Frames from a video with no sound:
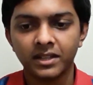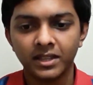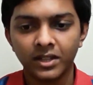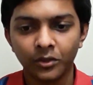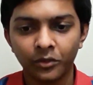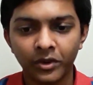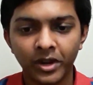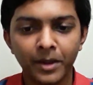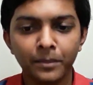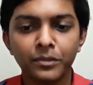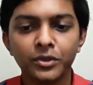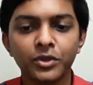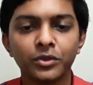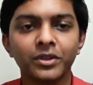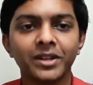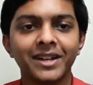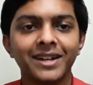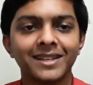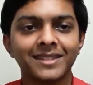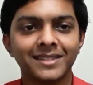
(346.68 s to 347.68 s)
now rem
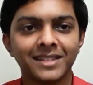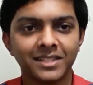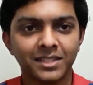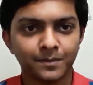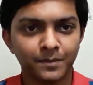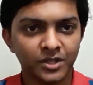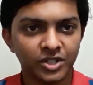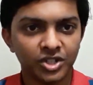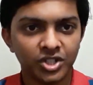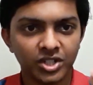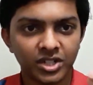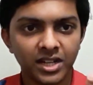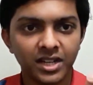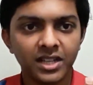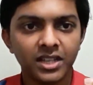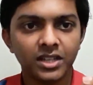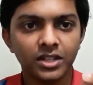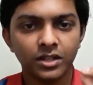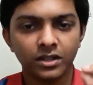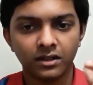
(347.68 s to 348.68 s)
unit is
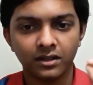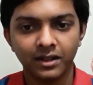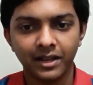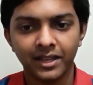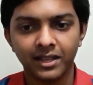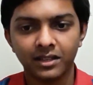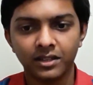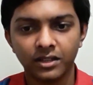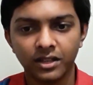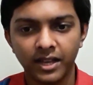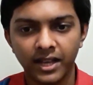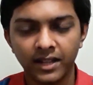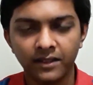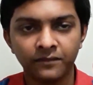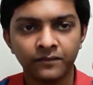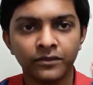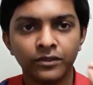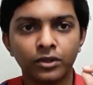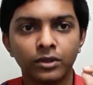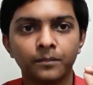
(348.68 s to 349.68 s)
especially uh, like
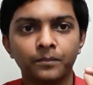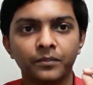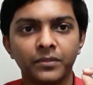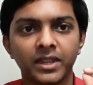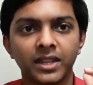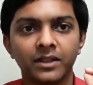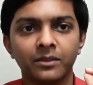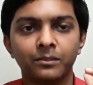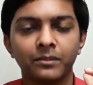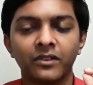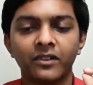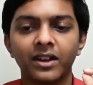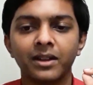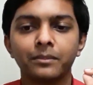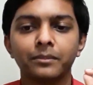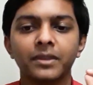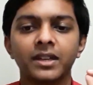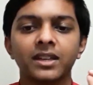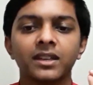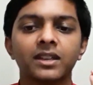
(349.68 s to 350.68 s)
helpful in while
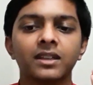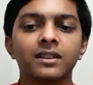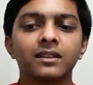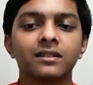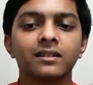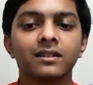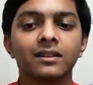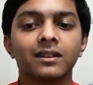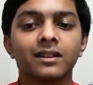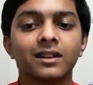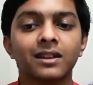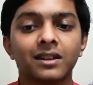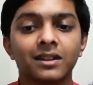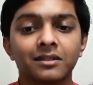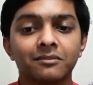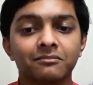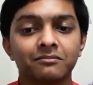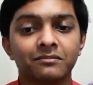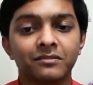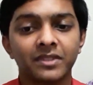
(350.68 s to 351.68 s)
making
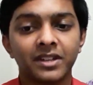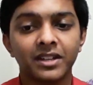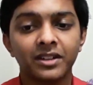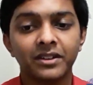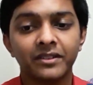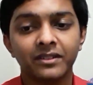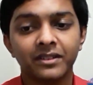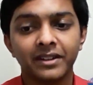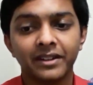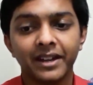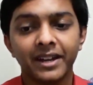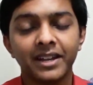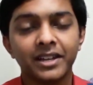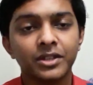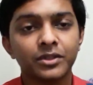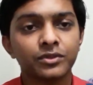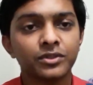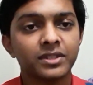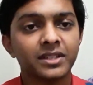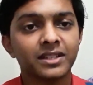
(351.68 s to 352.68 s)
in really
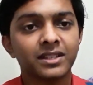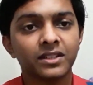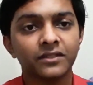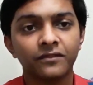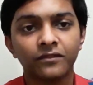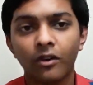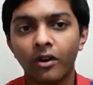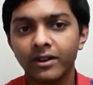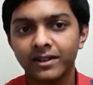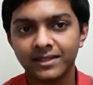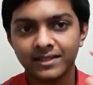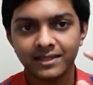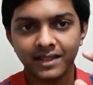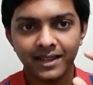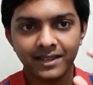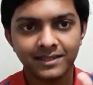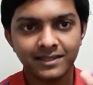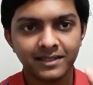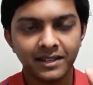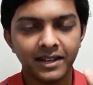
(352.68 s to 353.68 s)
using the font
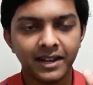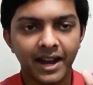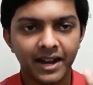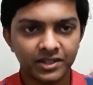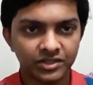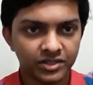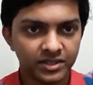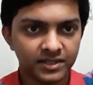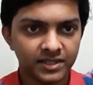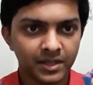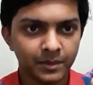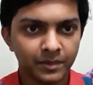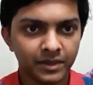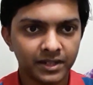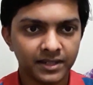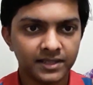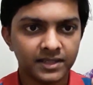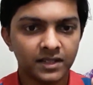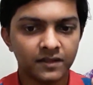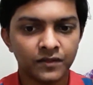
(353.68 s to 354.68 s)
size really adjustable
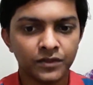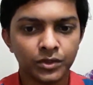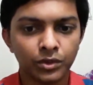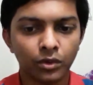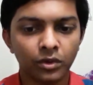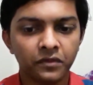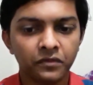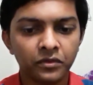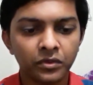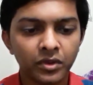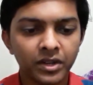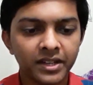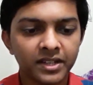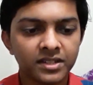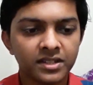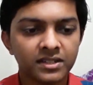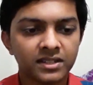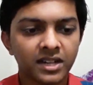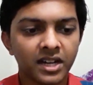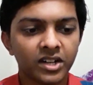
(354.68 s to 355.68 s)
itself so if you really
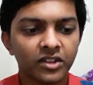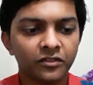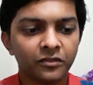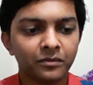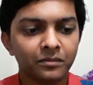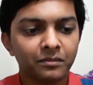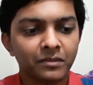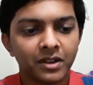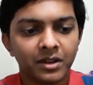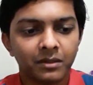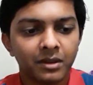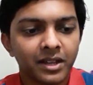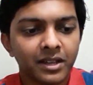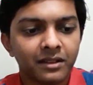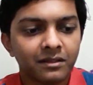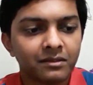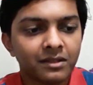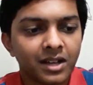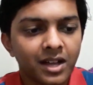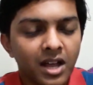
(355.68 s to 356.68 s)
just kind of
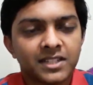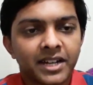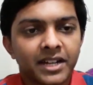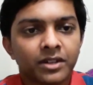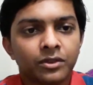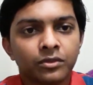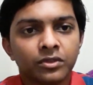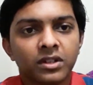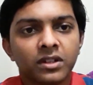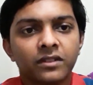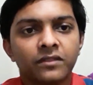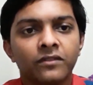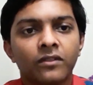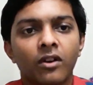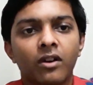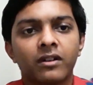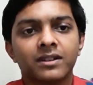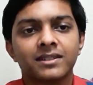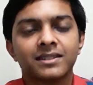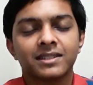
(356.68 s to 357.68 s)
like set to the
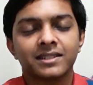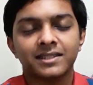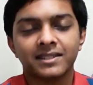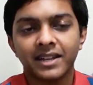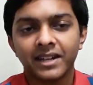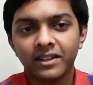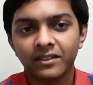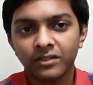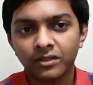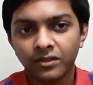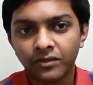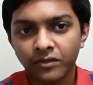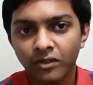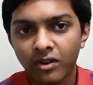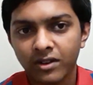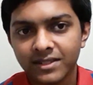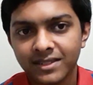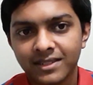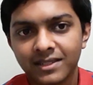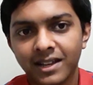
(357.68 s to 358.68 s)
fonts set the
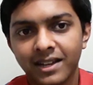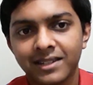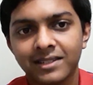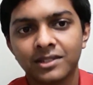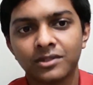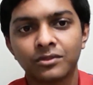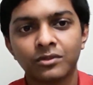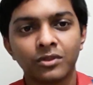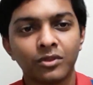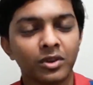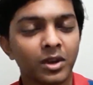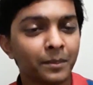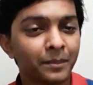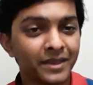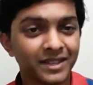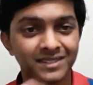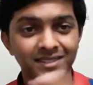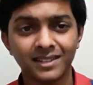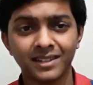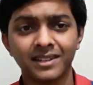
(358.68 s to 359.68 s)
font size to the only
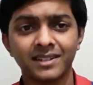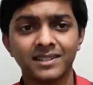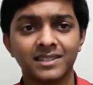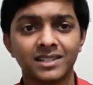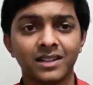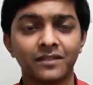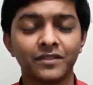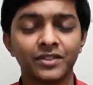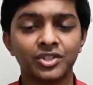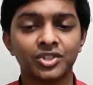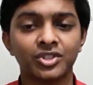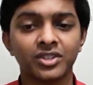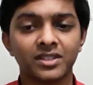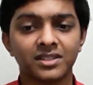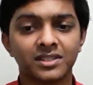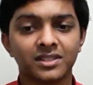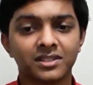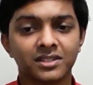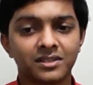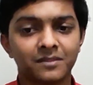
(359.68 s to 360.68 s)
pixel itself it's
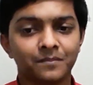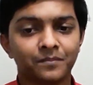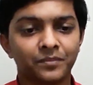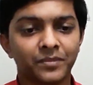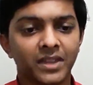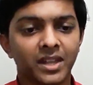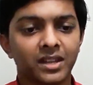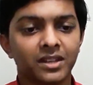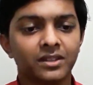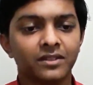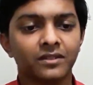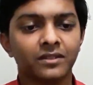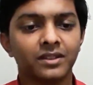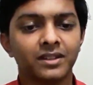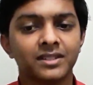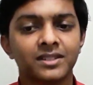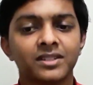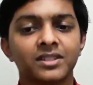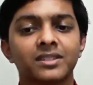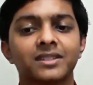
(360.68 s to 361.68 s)
just and you,
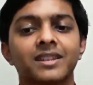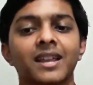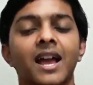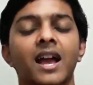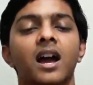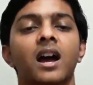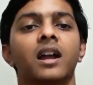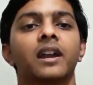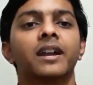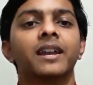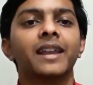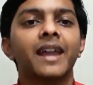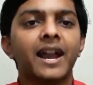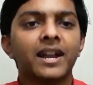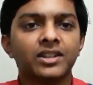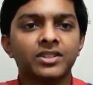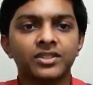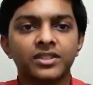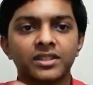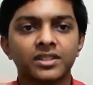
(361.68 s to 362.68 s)
it's just really
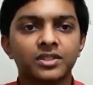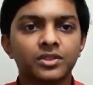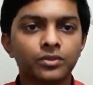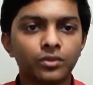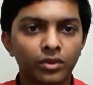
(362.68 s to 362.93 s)
adjust